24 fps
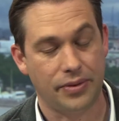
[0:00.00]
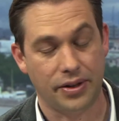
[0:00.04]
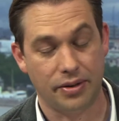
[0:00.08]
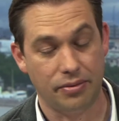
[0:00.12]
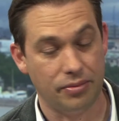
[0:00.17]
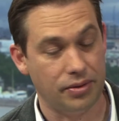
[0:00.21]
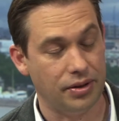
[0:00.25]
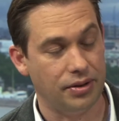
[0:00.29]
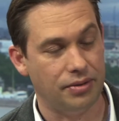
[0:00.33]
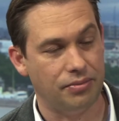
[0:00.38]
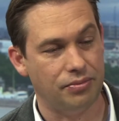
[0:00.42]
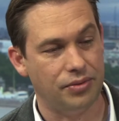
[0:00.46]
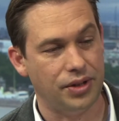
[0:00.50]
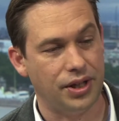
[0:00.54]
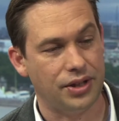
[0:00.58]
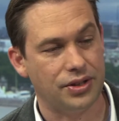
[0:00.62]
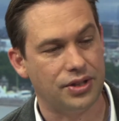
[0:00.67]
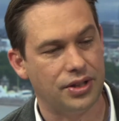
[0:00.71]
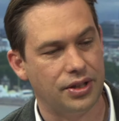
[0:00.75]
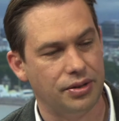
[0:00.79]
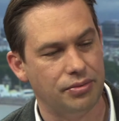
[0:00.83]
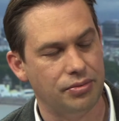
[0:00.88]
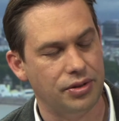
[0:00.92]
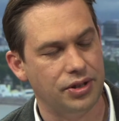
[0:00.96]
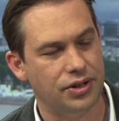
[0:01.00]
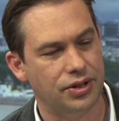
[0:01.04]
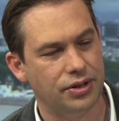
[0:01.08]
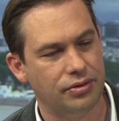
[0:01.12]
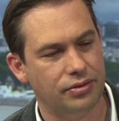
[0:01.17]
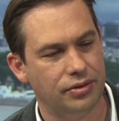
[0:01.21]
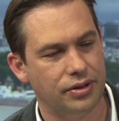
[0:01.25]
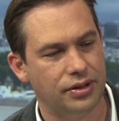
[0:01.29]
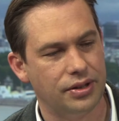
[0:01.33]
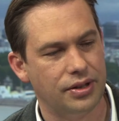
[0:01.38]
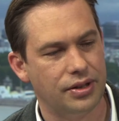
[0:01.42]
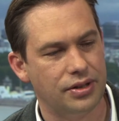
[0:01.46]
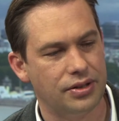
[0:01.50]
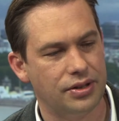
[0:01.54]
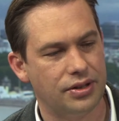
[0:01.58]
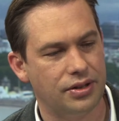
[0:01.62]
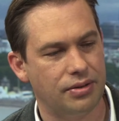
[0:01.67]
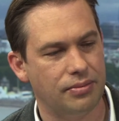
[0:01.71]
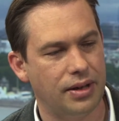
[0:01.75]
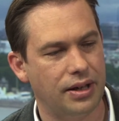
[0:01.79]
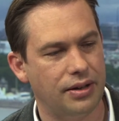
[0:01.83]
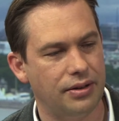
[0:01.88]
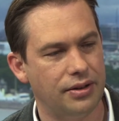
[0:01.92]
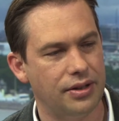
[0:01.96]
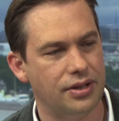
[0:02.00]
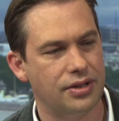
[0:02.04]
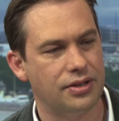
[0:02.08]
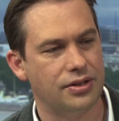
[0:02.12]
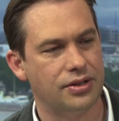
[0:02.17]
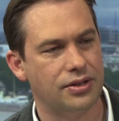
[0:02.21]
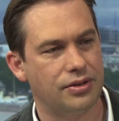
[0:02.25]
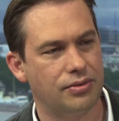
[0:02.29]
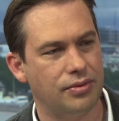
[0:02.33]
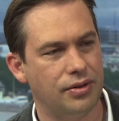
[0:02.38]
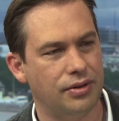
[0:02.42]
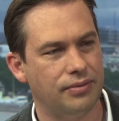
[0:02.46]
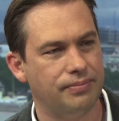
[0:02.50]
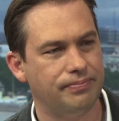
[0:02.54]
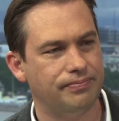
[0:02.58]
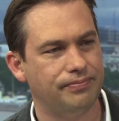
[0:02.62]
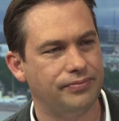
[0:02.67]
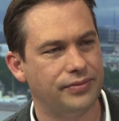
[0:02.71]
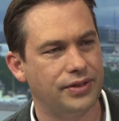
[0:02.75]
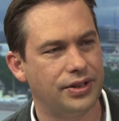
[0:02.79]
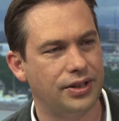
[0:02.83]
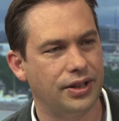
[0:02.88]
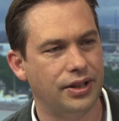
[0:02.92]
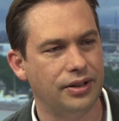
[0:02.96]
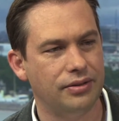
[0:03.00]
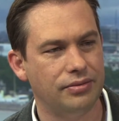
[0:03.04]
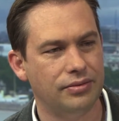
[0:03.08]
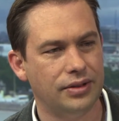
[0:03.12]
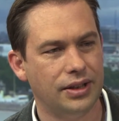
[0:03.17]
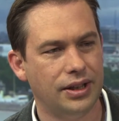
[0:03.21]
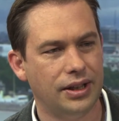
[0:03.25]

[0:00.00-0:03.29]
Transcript: And we do in some areas as well. So,